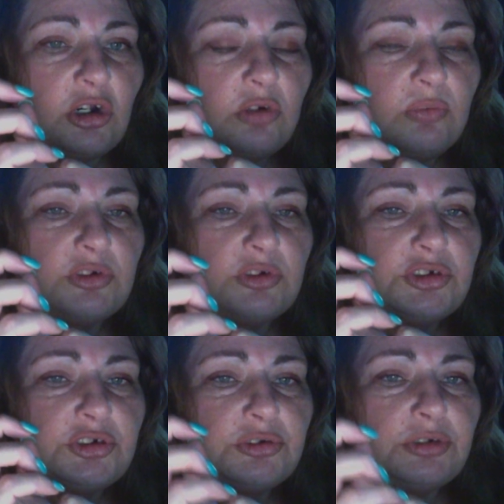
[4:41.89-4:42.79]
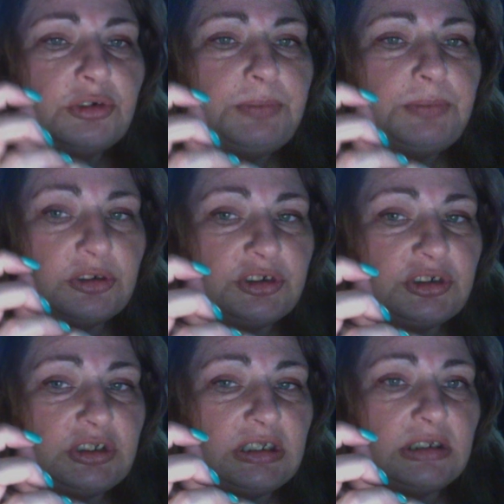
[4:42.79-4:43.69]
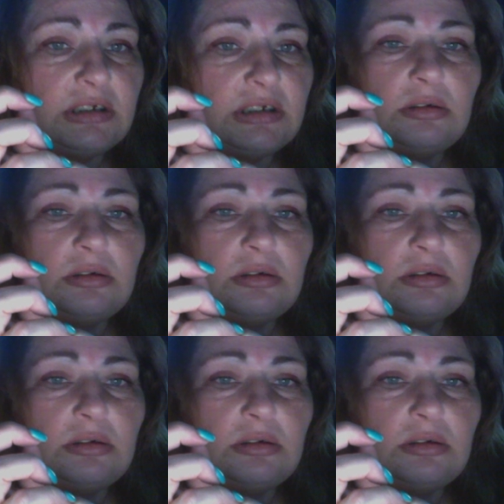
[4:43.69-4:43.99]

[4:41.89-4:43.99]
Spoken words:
overstrip your skin